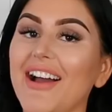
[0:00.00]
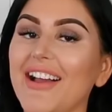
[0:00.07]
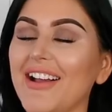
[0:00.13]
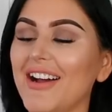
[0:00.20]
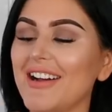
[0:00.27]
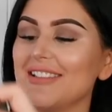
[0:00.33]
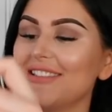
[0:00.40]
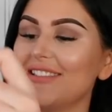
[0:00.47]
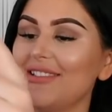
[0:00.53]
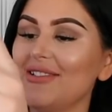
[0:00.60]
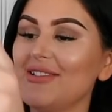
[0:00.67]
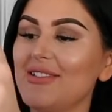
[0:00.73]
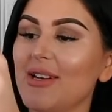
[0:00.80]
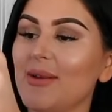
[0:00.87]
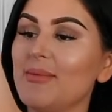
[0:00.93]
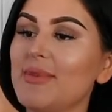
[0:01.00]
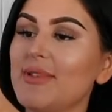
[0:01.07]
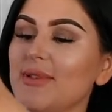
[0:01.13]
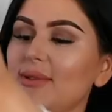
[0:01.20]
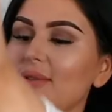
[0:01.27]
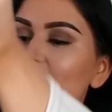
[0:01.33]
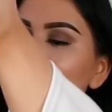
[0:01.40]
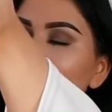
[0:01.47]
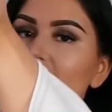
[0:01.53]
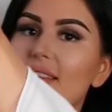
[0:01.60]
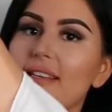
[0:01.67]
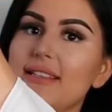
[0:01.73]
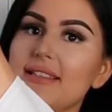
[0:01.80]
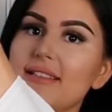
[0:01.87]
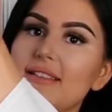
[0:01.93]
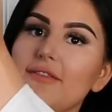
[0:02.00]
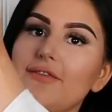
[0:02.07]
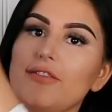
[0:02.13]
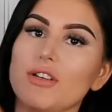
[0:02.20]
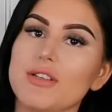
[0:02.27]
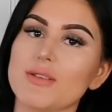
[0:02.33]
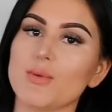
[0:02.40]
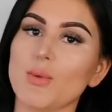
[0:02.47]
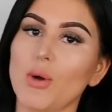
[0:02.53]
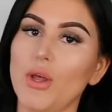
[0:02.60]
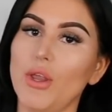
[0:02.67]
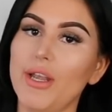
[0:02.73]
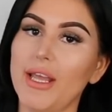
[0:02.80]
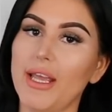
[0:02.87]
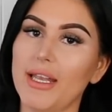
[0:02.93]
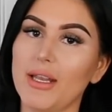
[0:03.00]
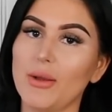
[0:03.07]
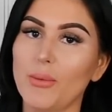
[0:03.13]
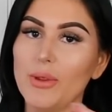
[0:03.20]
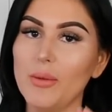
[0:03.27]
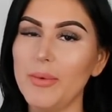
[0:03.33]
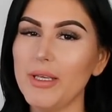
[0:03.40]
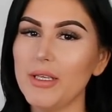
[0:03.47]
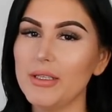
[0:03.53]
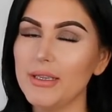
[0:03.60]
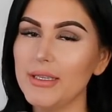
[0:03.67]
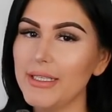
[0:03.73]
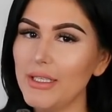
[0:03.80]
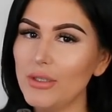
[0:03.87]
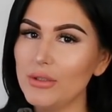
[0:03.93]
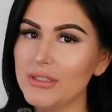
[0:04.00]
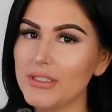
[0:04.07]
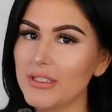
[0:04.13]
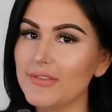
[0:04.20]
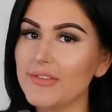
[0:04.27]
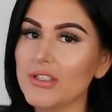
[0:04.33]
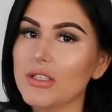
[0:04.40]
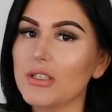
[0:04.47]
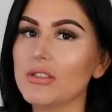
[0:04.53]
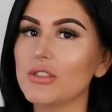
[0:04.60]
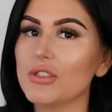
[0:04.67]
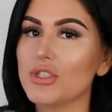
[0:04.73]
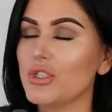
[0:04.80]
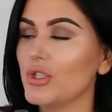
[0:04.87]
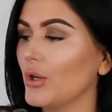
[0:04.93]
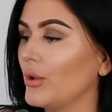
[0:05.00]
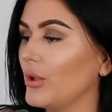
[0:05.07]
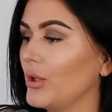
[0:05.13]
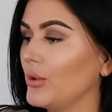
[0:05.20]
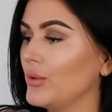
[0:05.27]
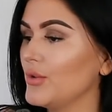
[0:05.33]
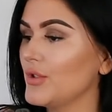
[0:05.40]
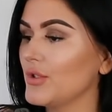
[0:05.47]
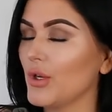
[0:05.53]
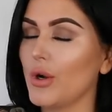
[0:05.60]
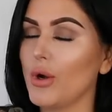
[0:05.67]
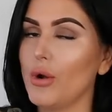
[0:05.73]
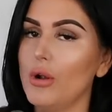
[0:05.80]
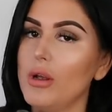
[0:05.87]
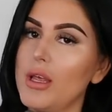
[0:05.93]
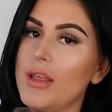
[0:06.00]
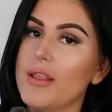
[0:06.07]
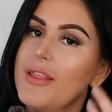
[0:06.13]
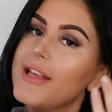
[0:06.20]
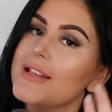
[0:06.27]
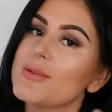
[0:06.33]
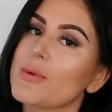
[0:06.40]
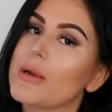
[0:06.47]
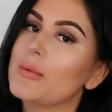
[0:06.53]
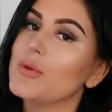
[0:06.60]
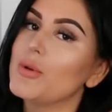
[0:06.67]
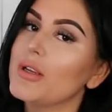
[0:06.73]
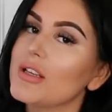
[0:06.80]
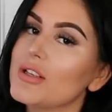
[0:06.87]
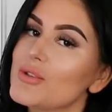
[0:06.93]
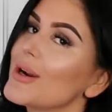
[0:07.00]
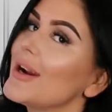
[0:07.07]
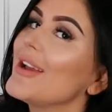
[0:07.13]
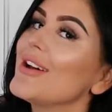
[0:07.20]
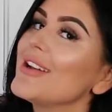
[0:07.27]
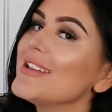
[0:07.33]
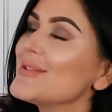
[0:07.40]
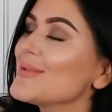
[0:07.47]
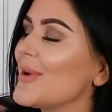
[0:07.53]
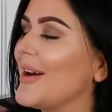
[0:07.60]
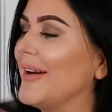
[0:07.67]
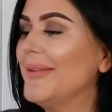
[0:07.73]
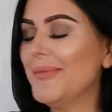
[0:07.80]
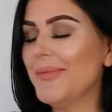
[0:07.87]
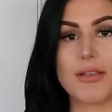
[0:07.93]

I got two jumpsuits, and this is the first one, and it will be a little difficult to show you, so that's why I'm doing a try on as well.